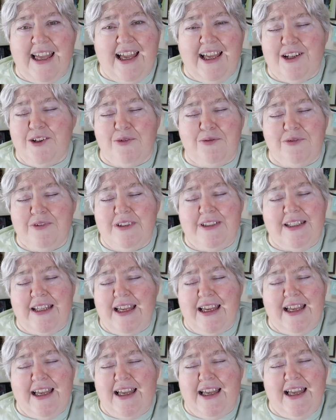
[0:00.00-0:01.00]
I
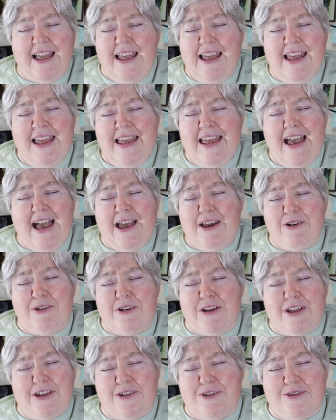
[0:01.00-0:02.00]
don't, I
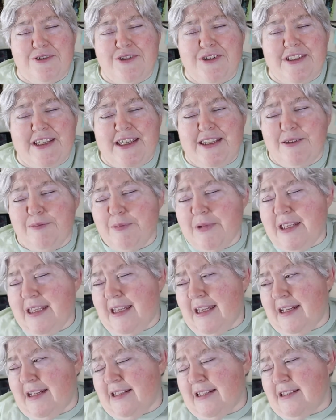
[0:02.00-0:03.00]
don't understand the
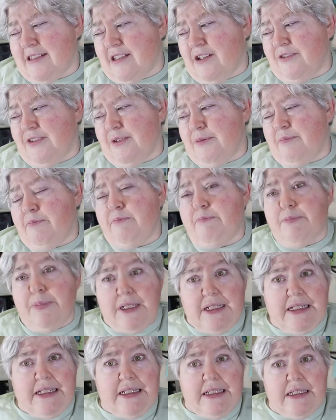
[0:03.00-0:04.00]
mechanics of it,
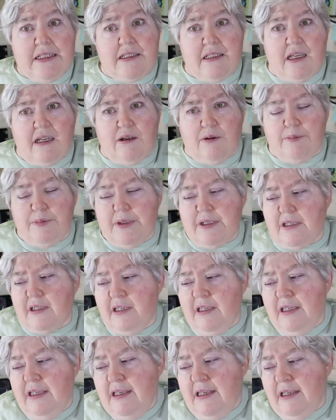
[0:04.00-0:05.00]
but it is helping.
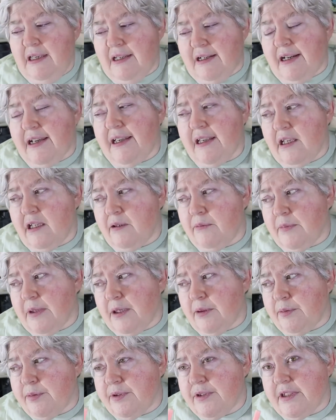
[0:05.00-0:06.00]
And I am
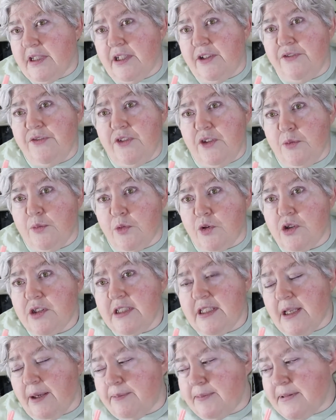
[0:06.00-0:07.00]
able to get a few more
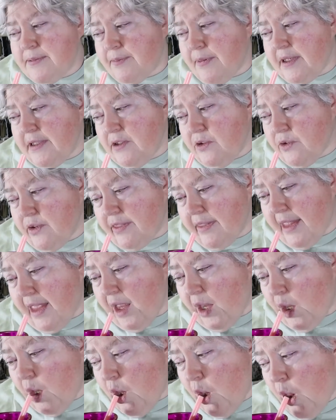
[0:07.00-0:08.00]
steps by doing that.